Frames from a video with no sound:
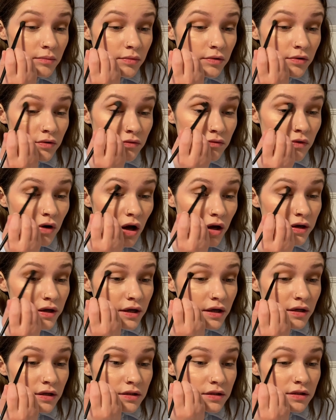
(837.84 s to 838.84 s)

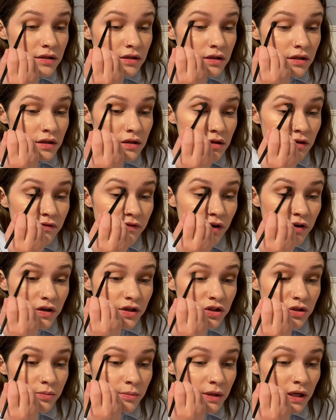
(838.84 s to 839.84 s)
product, the
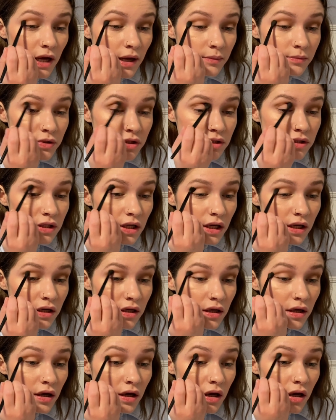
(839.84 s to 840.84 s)
foundation, but yeah, I'm just like
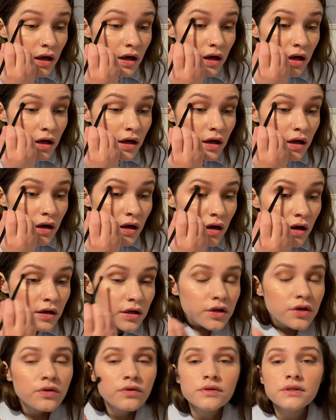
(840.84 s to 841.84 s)

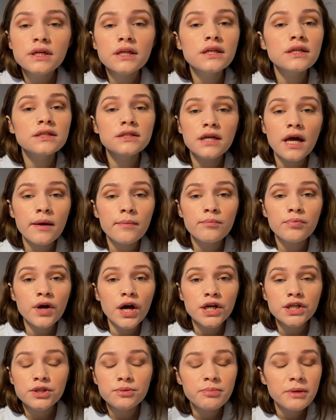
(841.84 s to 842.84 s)
using the same
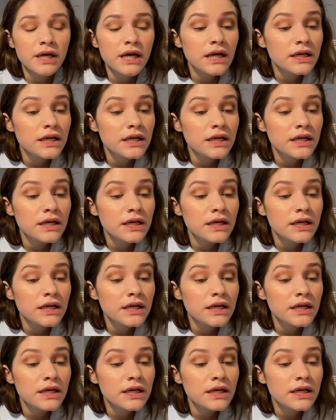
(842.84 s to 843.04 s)
brush because